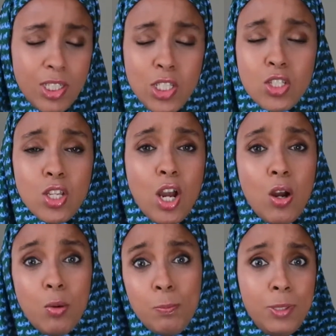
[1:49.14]

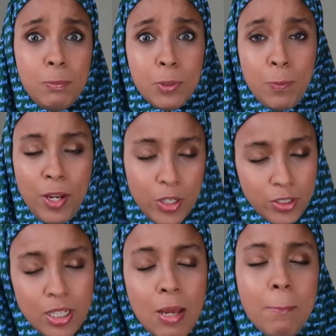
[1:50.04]
So be
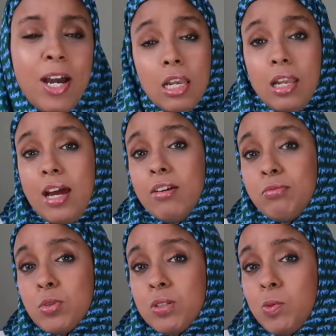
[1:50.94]
prepared. But a lot
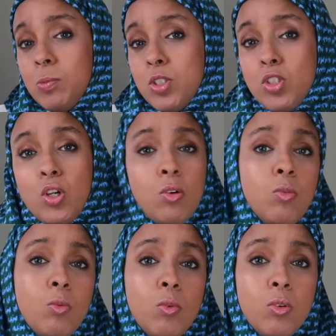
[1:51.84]
of Muslim women
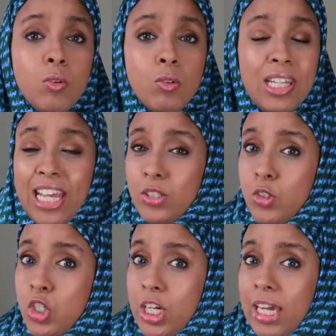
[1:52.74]
don't like to
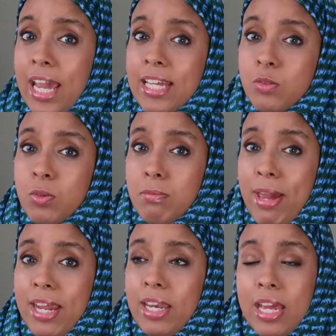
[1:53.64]
shake hands with
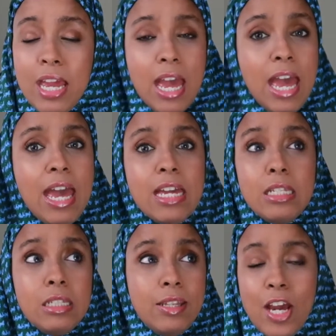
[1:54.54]
men,
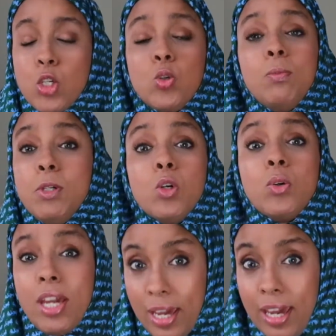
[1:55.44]
and that should be
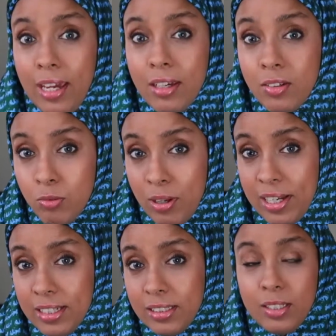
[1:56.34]
okay,
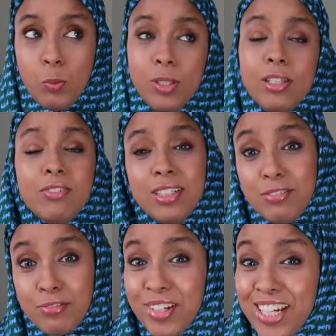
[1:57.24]
right? Like, we live in a
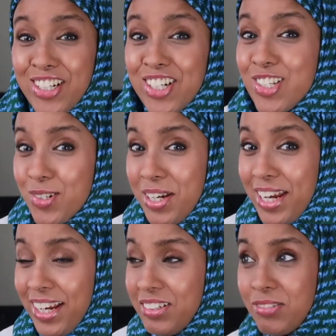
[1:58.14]
free country,
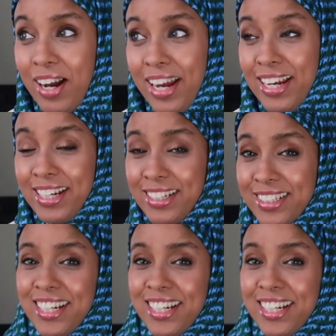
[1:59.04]
right?